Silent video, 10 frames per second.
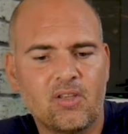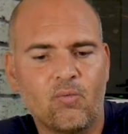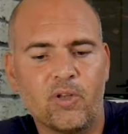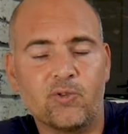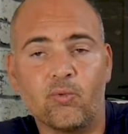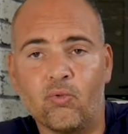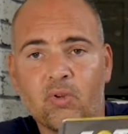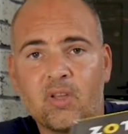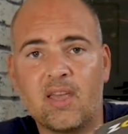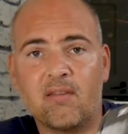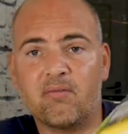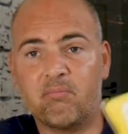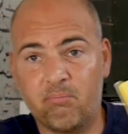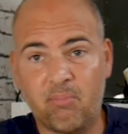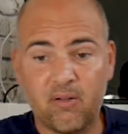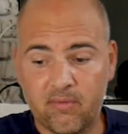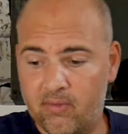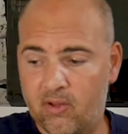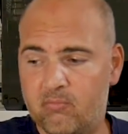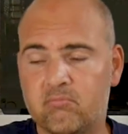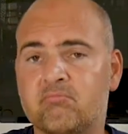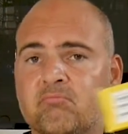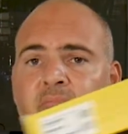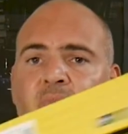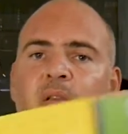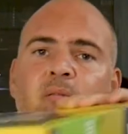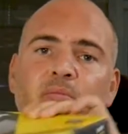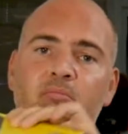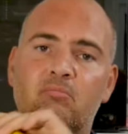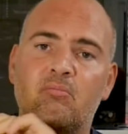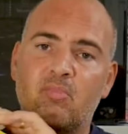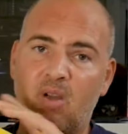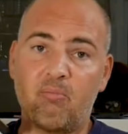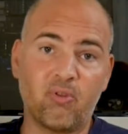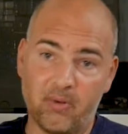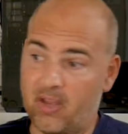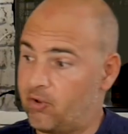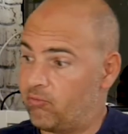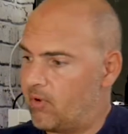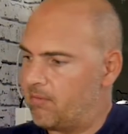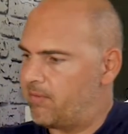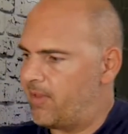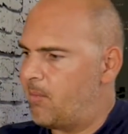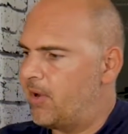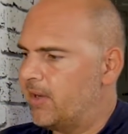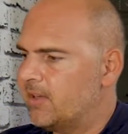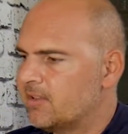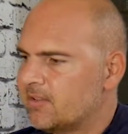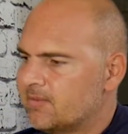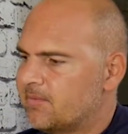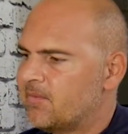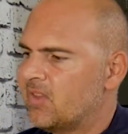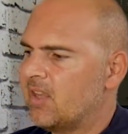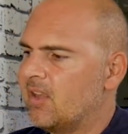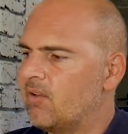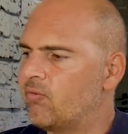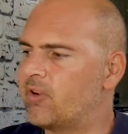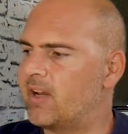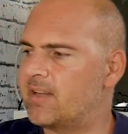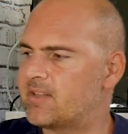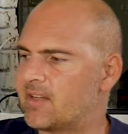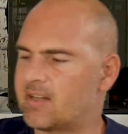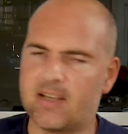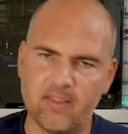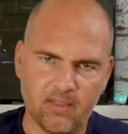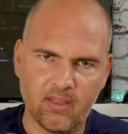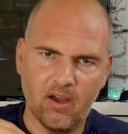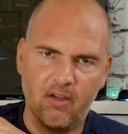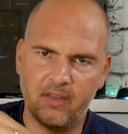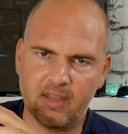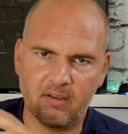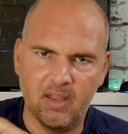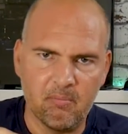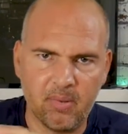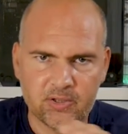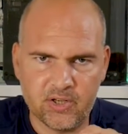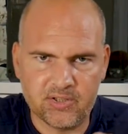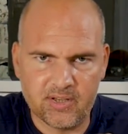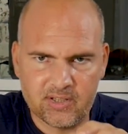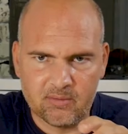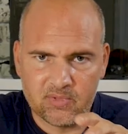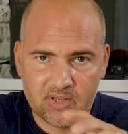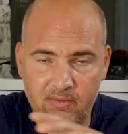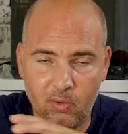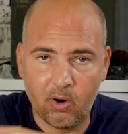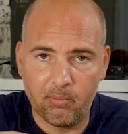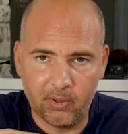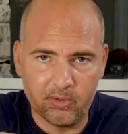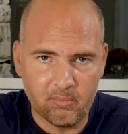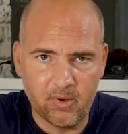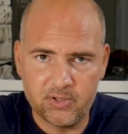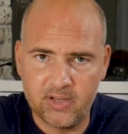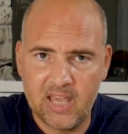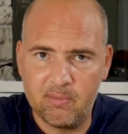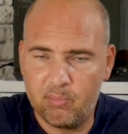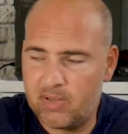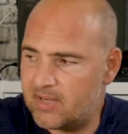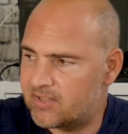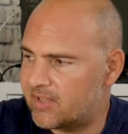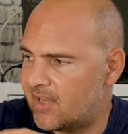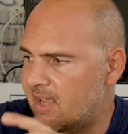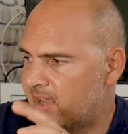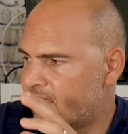which will give both of them a, probably a good run for their money. Realistically, I think in budget systems, if you are building a budget gaming PC,